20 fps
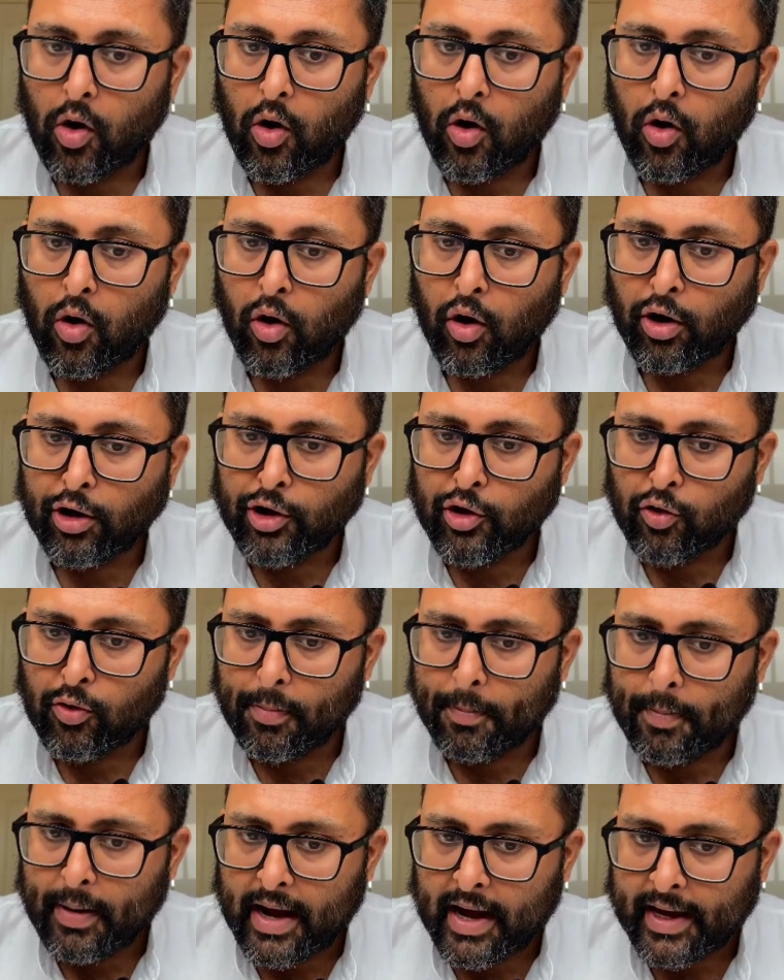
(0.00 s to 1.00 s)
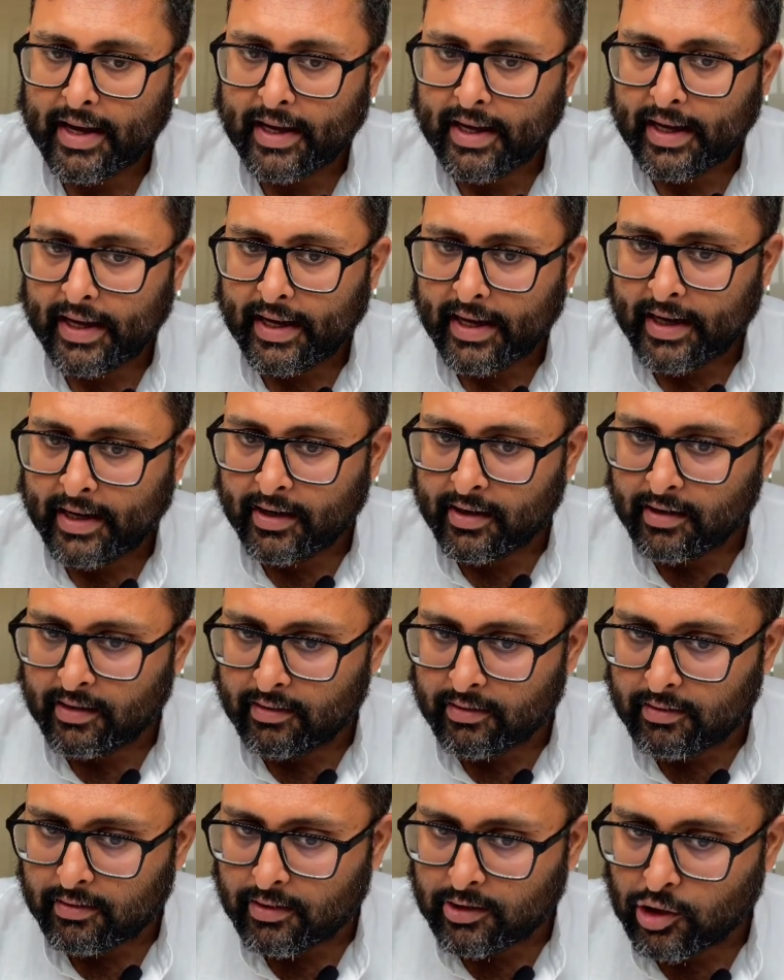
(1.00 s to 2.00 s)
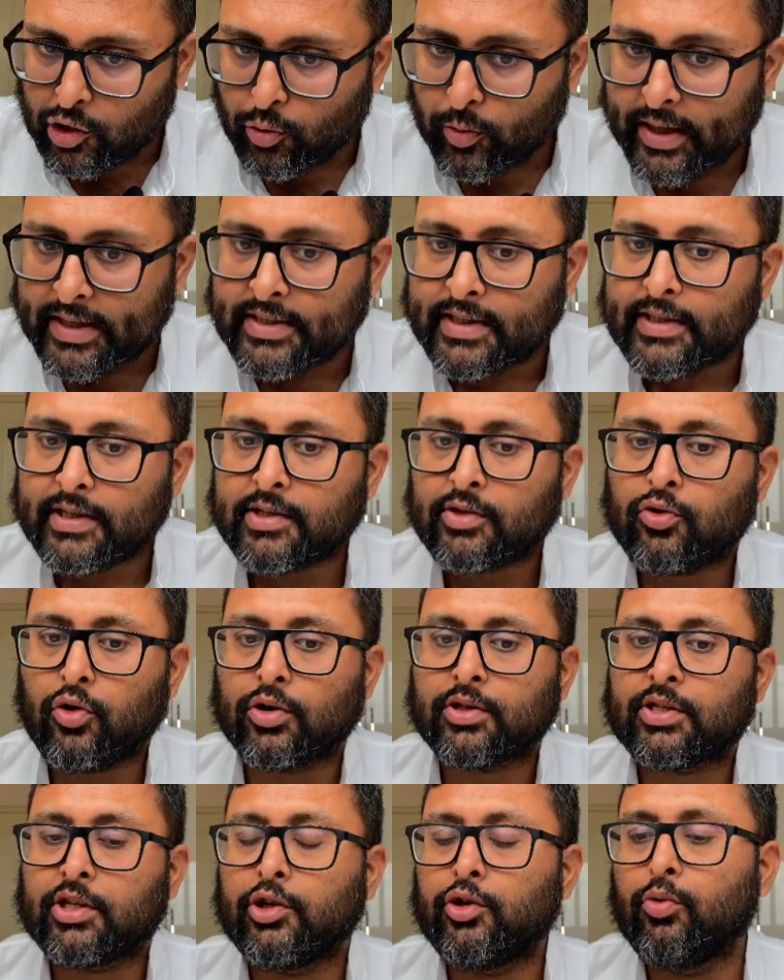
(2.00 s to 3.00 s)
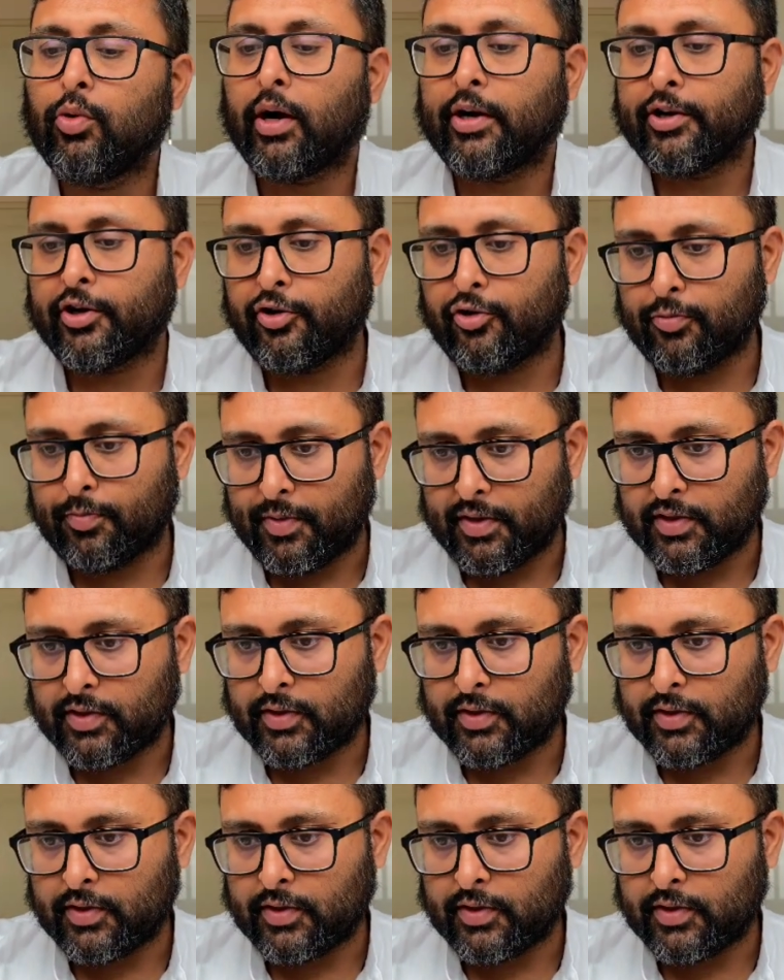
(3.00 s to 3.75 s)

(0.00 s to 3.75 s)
or you buy in US, it is costing you ₹100,